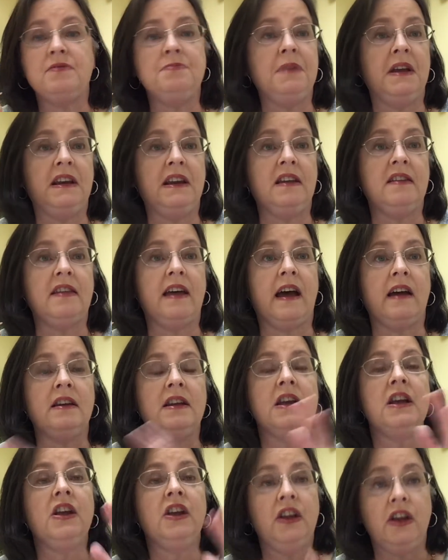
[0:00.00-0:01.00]
meaning that
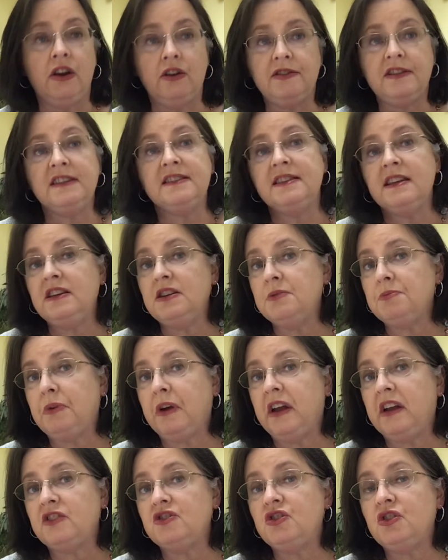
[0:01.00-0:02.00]
here at the Xenia
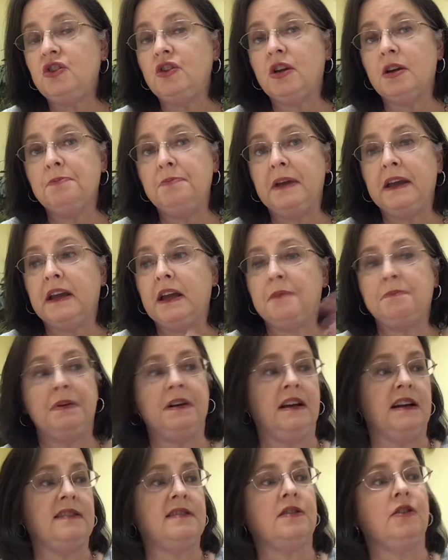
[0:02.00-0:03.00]
branch you can pick up a
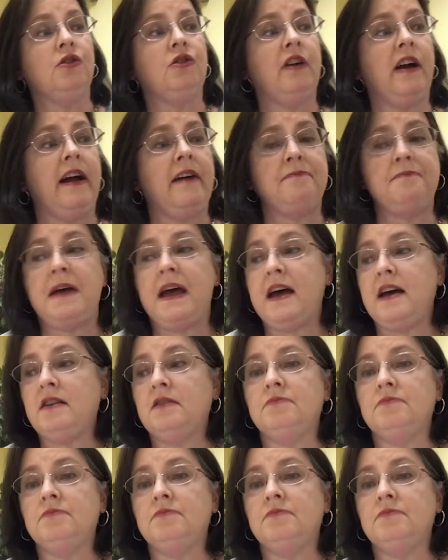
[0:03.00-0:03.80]
nice little craft bag